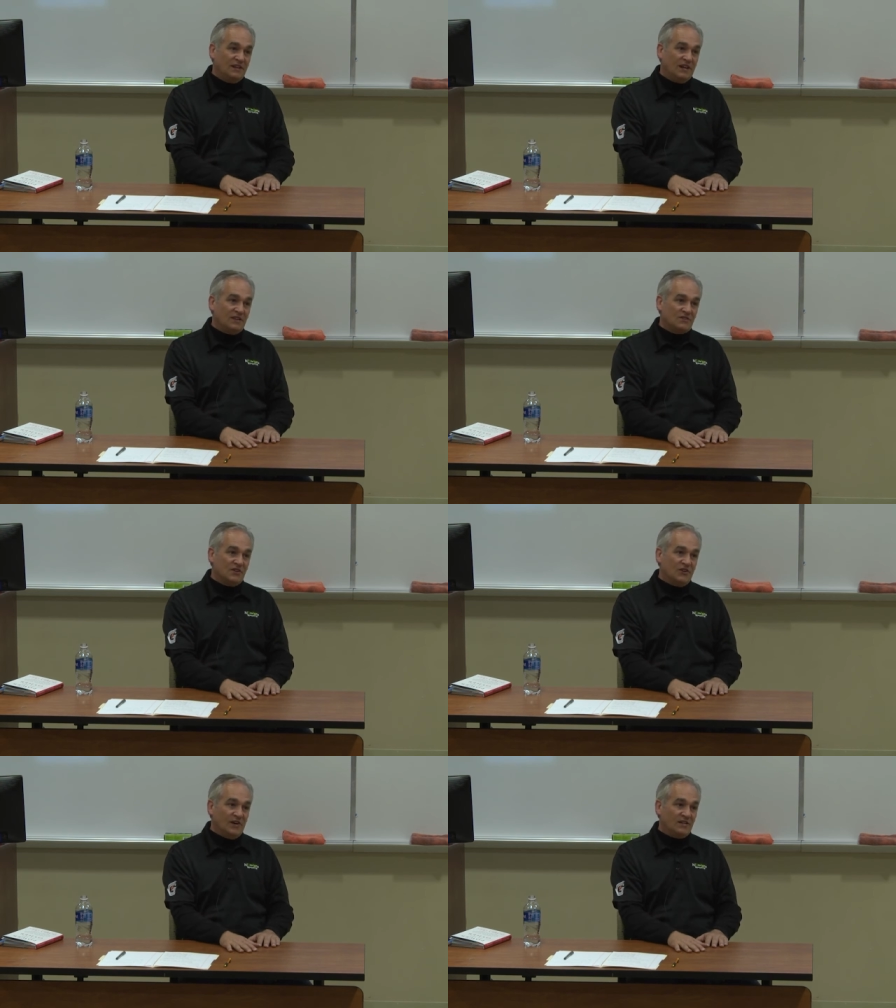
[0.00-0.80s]
And
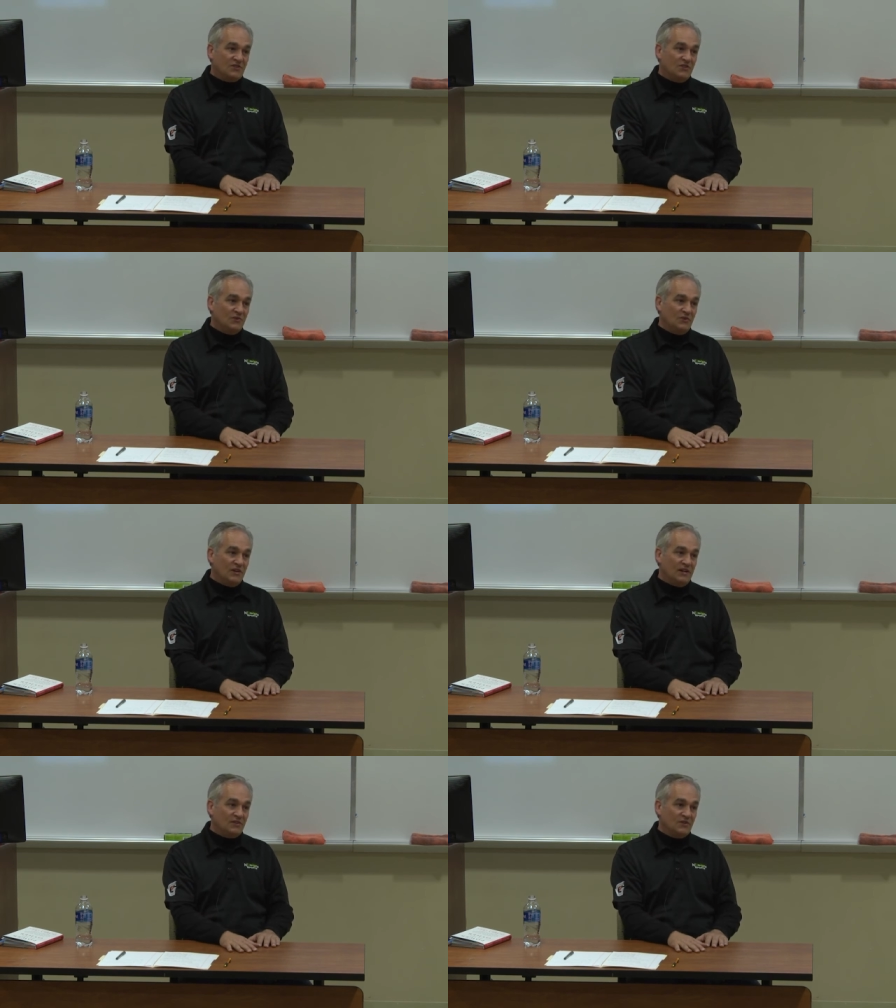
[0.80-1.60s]
so as you,
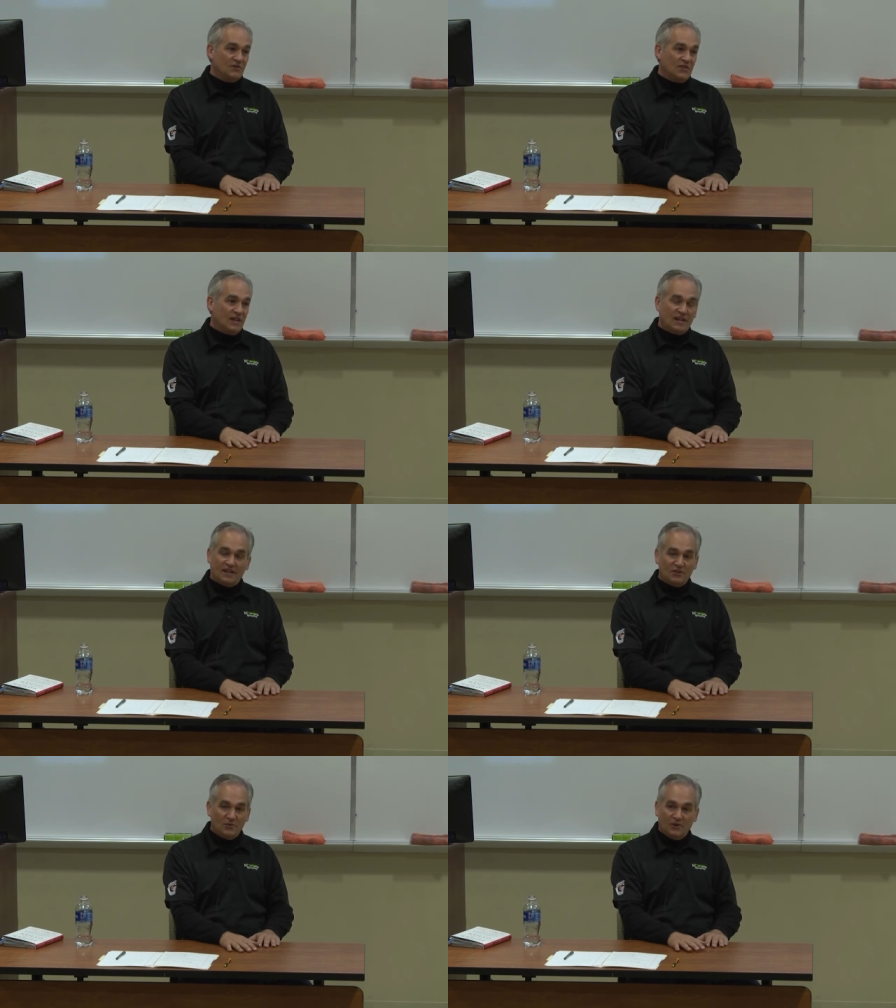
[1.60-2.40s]
as you think,
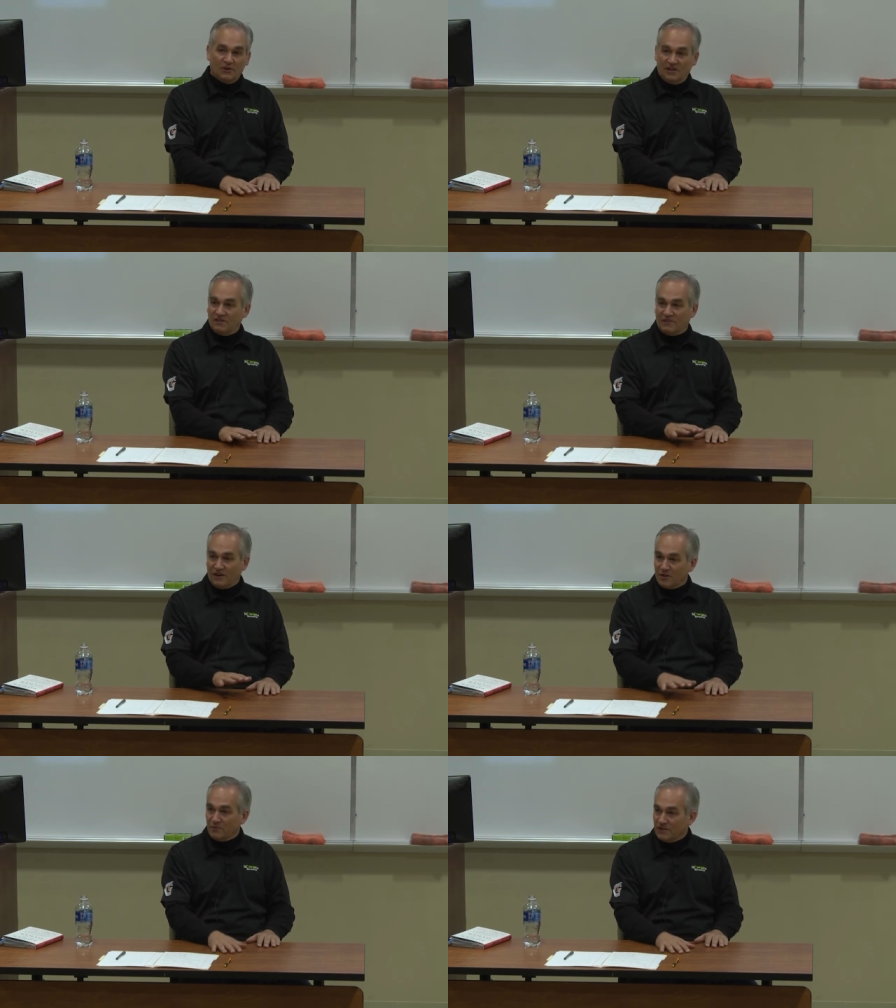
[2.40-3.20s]
and you will
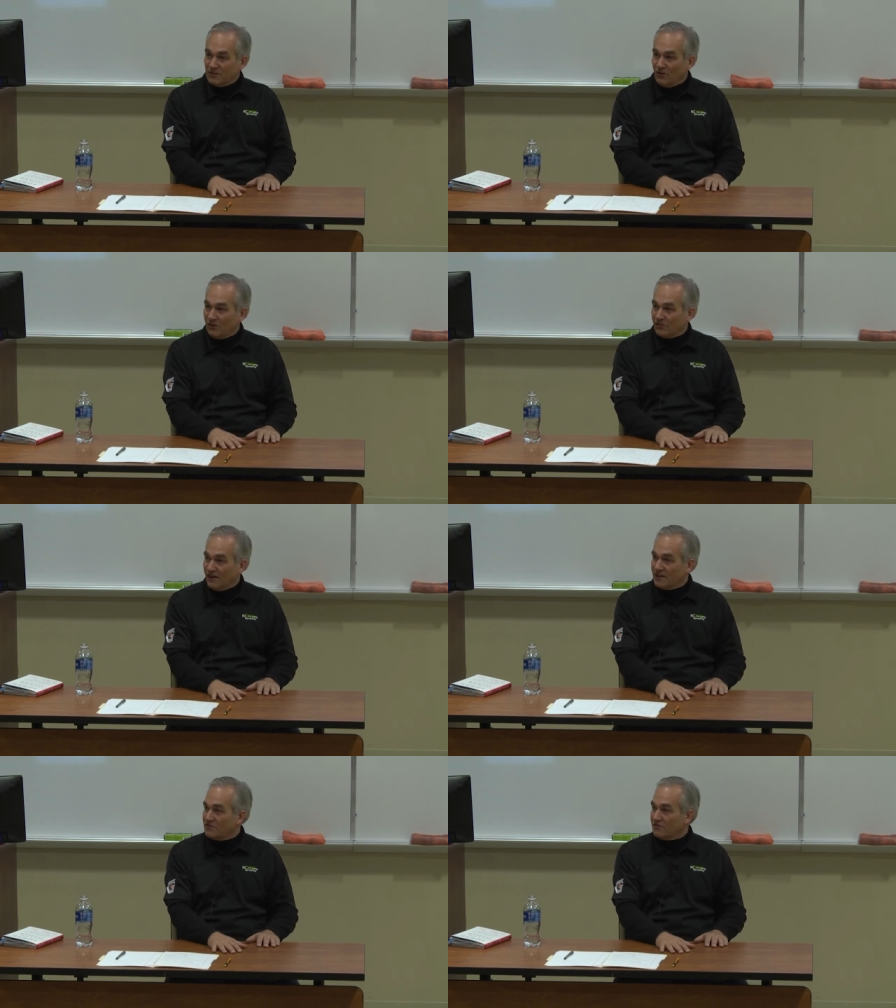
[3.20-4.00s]
invariably, you all are
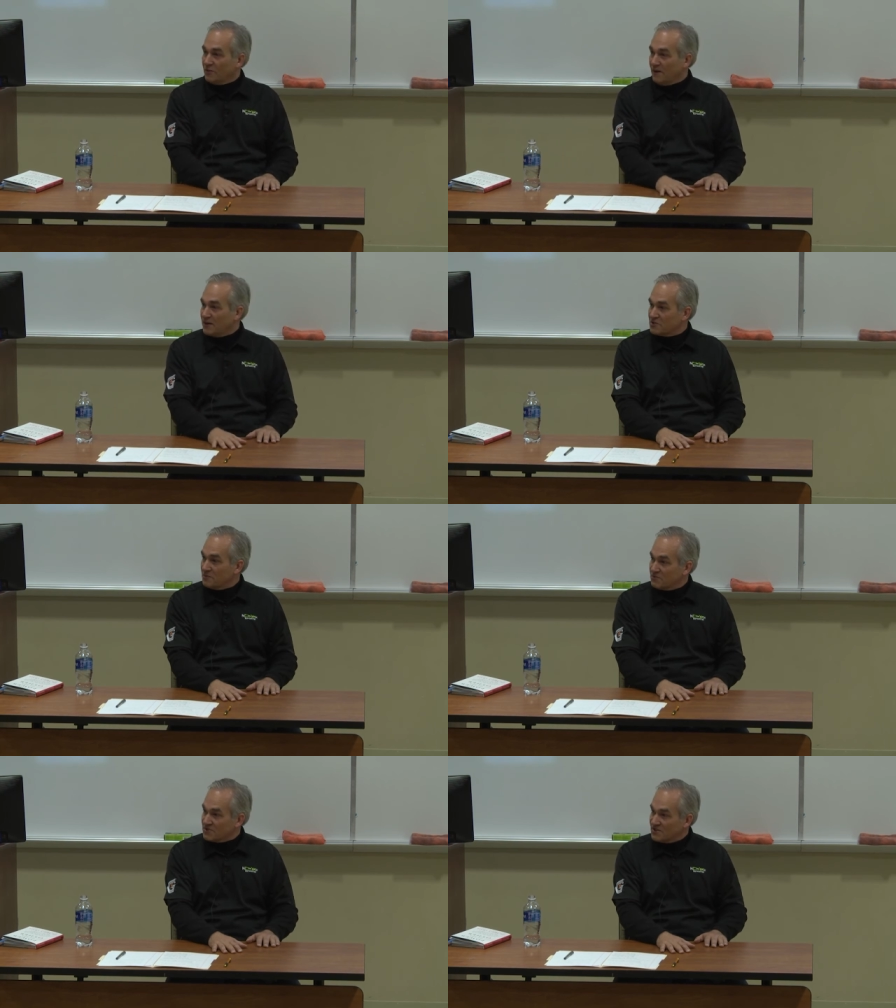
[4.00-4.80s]
headed for
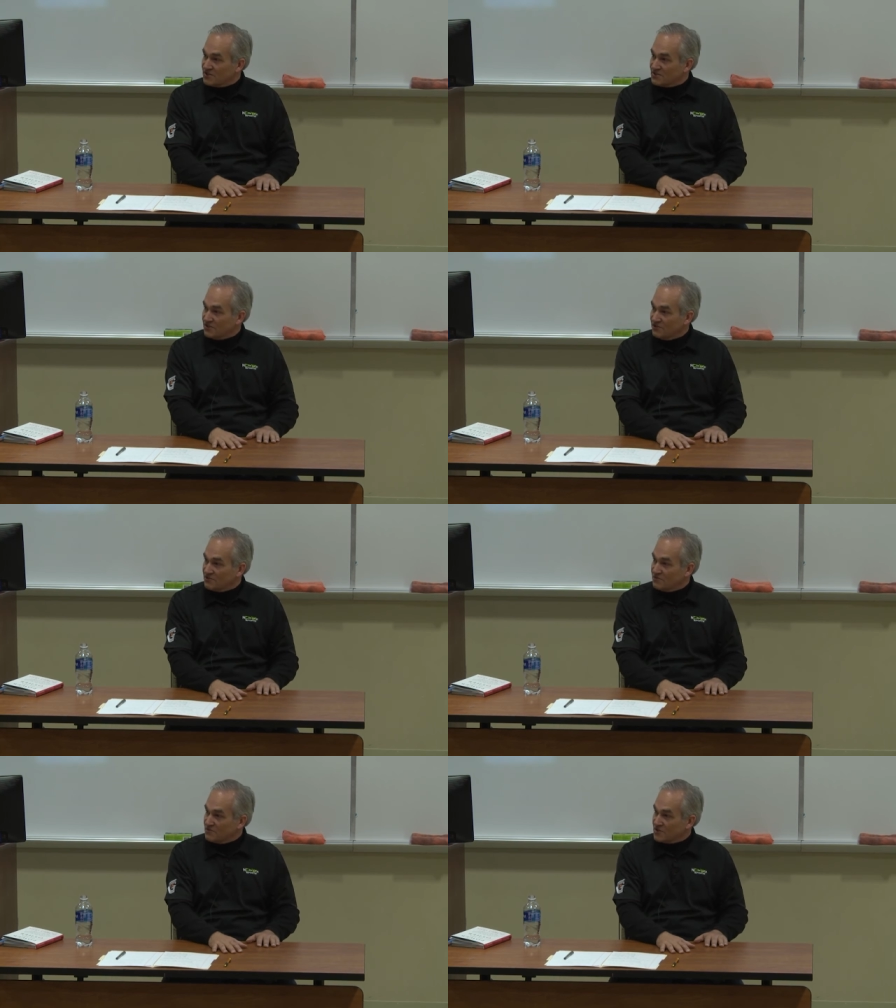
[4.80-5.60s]
management positions of
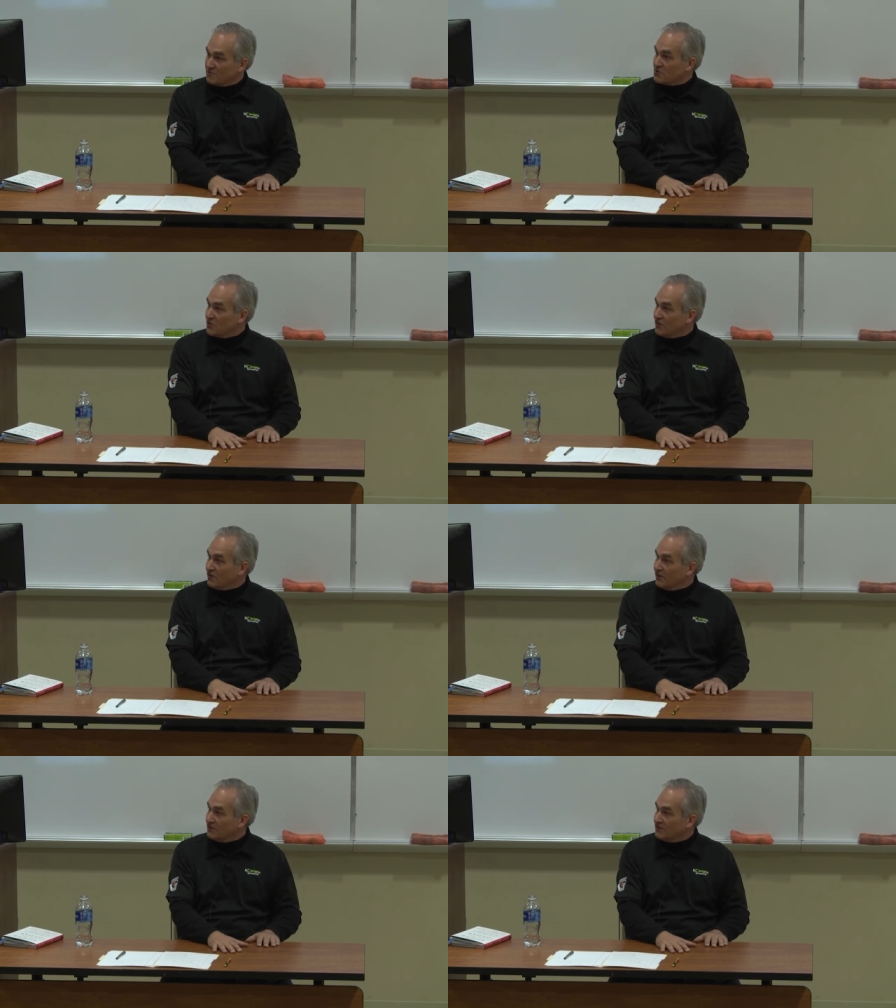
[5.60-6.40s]
some sort or
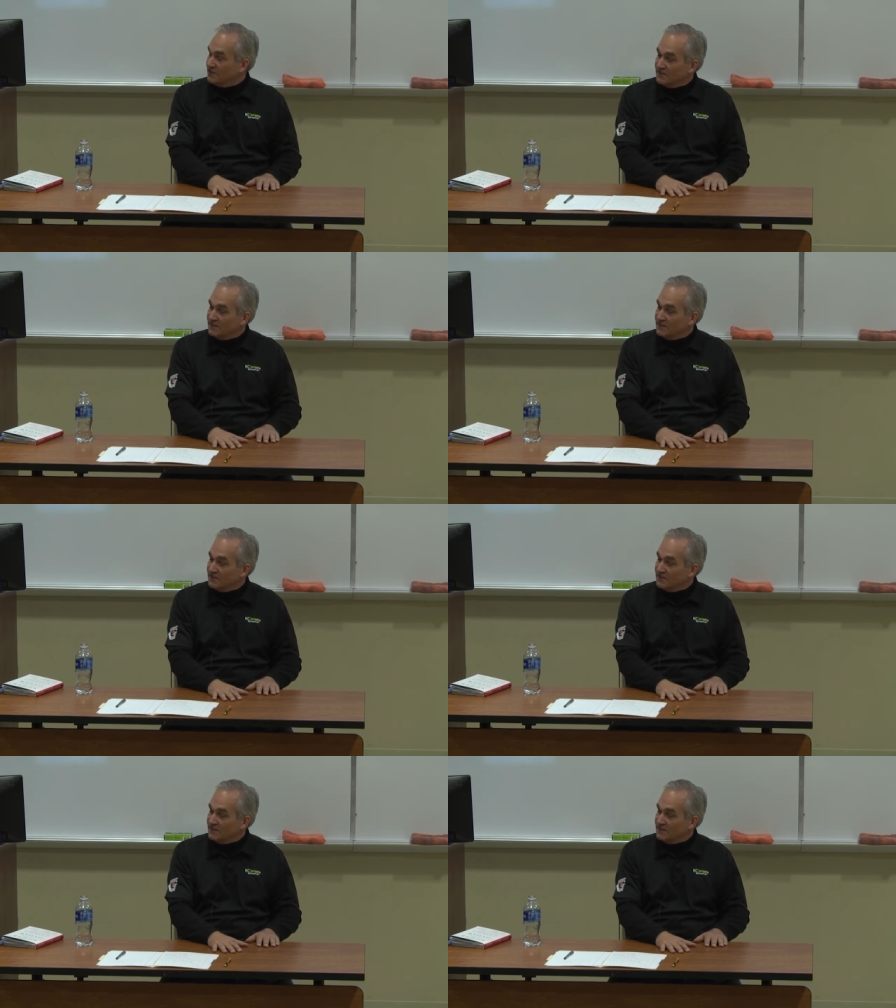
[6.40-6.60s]
another,